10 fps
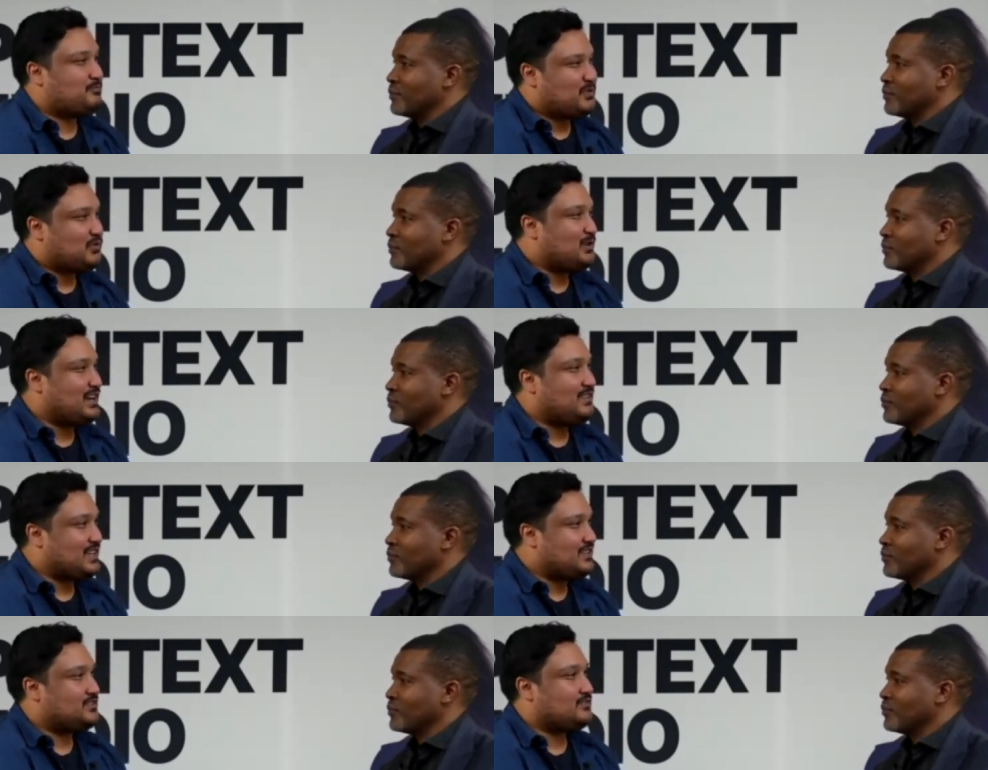Speaker 1: before we kind of
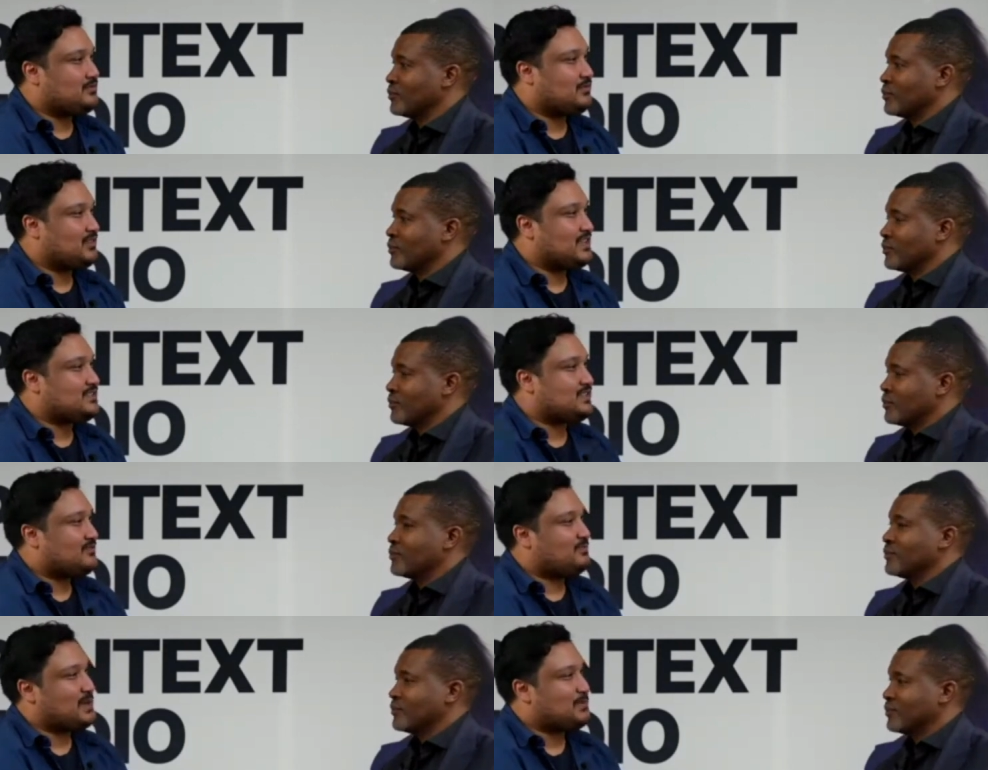get into all of that stuff,
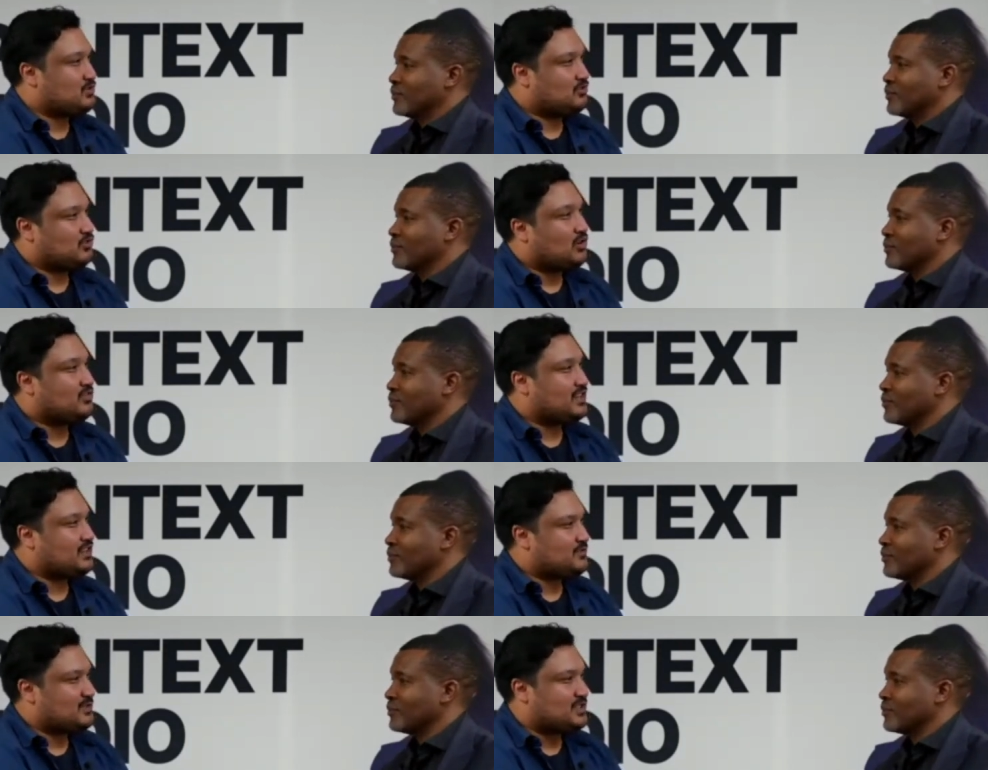perhaps your role there,
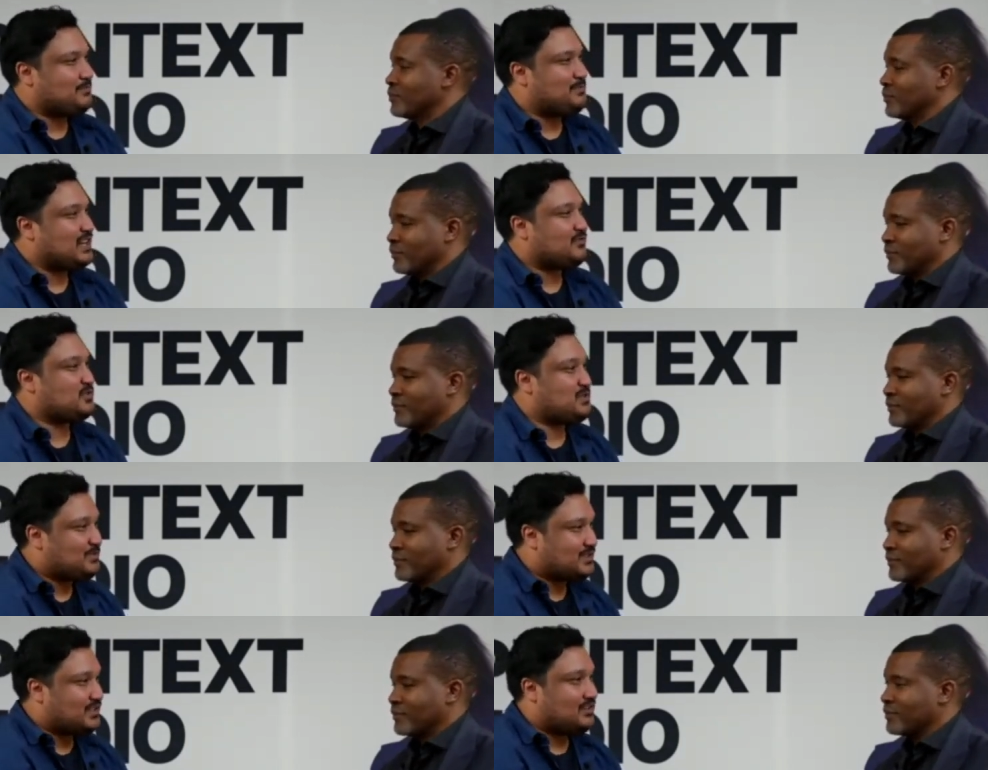can you just unpack it for the
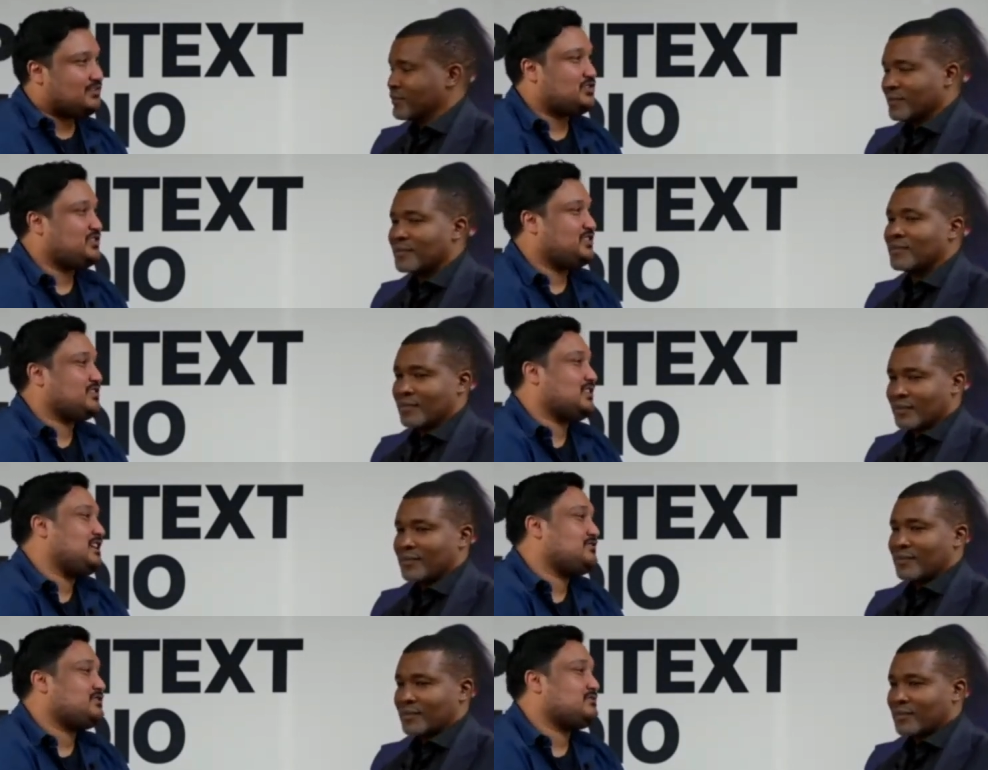people that are tuning into the
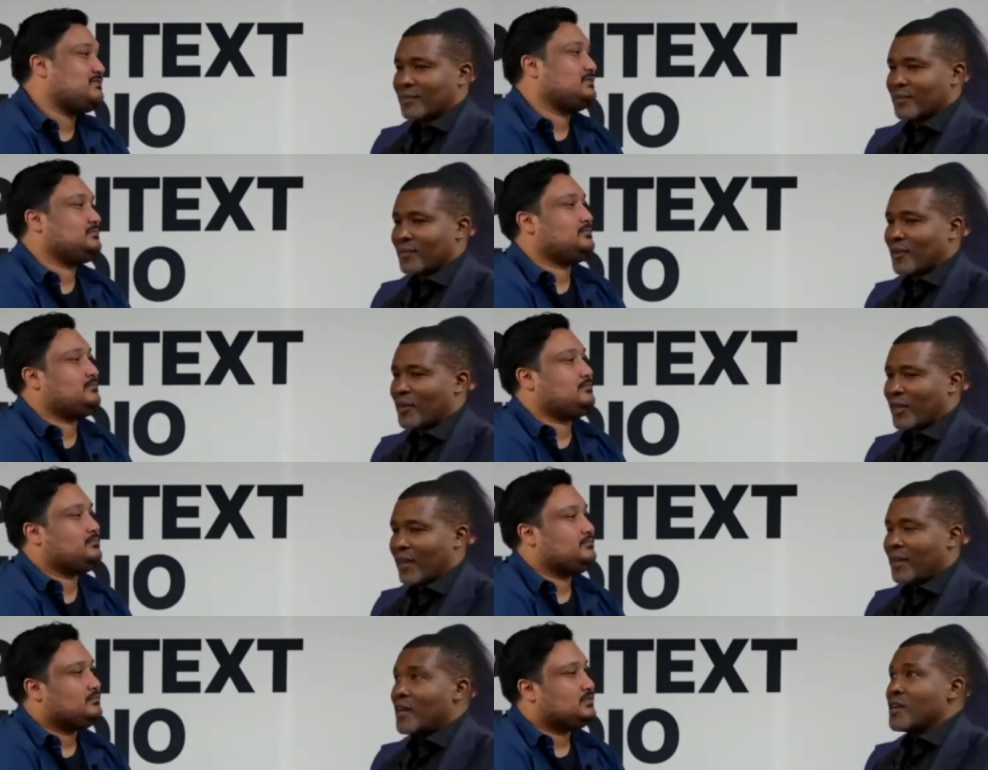live stream?
Speaker 2: Okay,
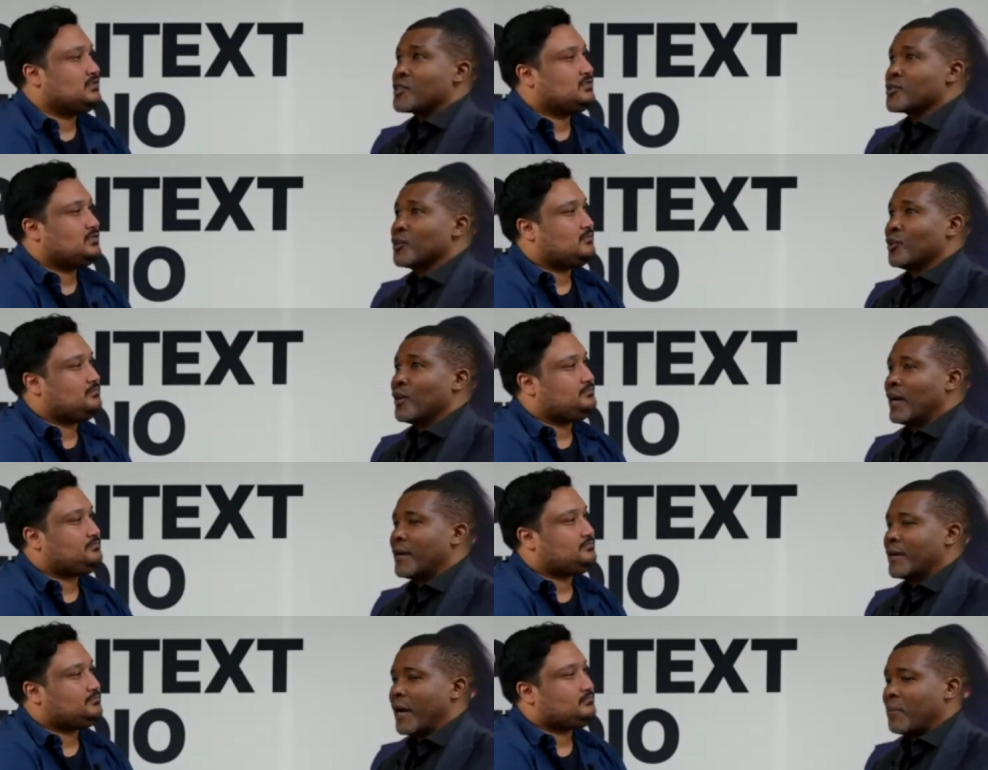so
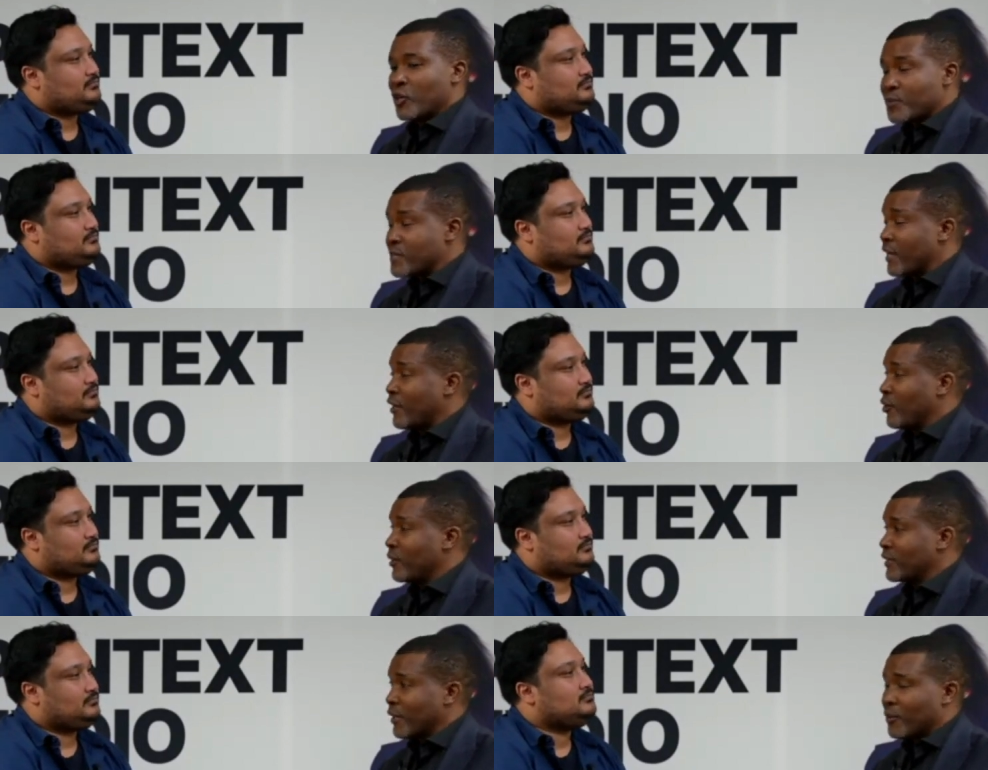uh, I'm a group CIO
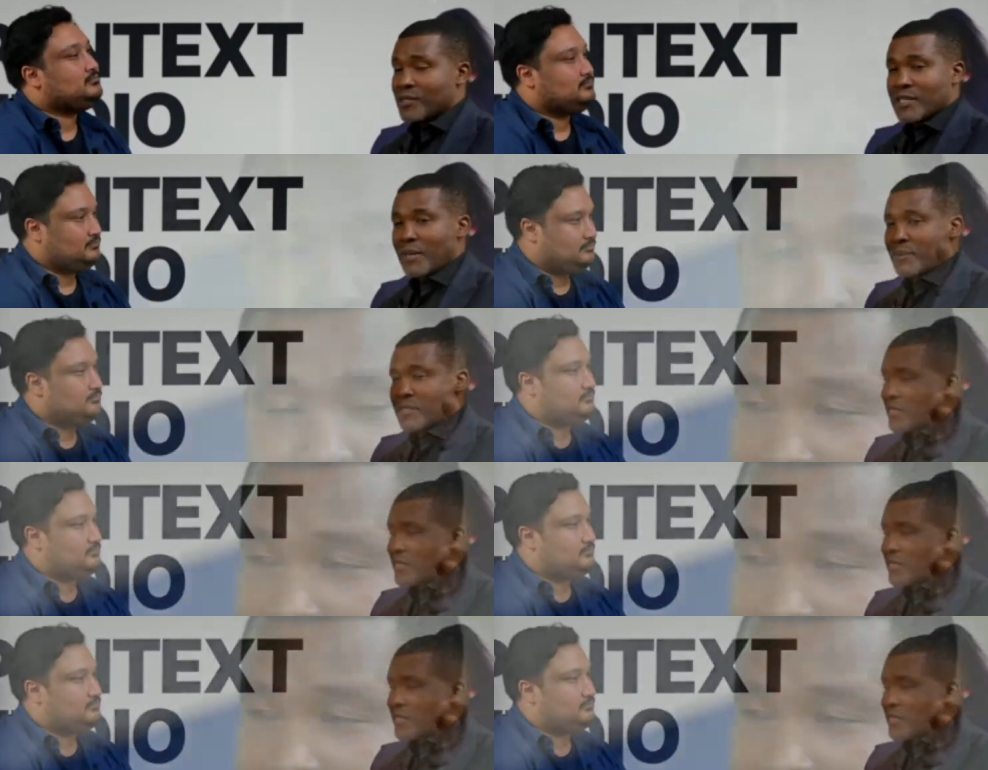at the Airports Company